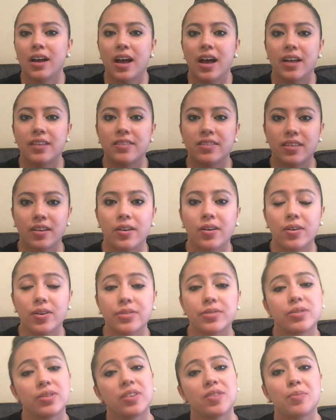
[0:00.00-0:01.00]
Etc.
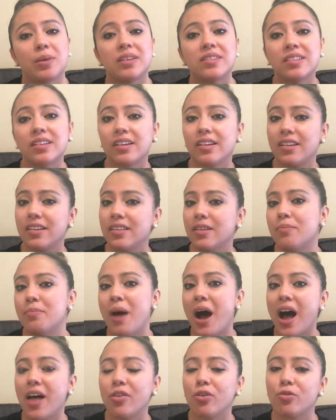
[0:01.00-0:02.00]
So it's basically the
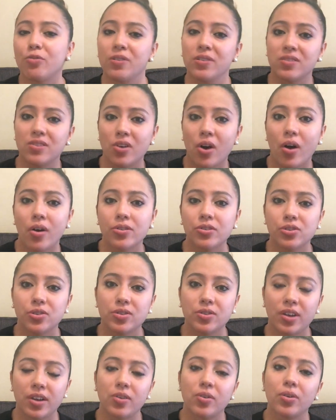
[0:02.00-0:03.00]
pathophysiology,
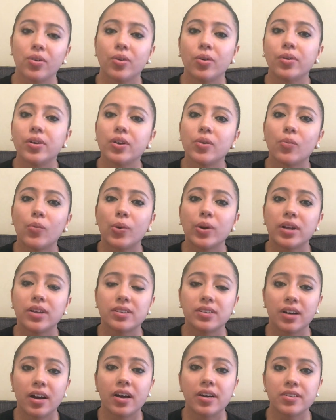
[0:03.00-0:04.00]
is that you're learning what
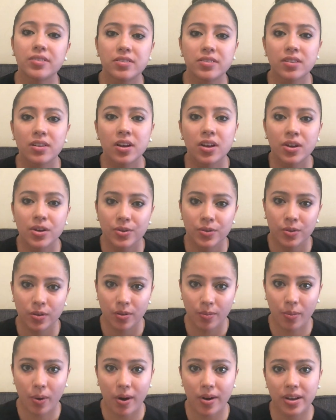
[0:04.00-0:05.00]
it does to
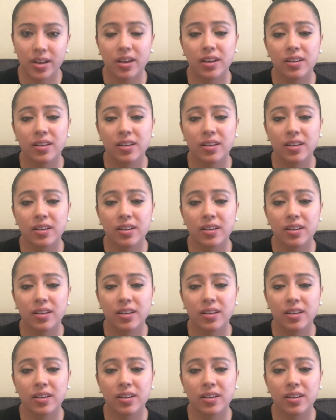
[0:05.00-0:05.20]
the body.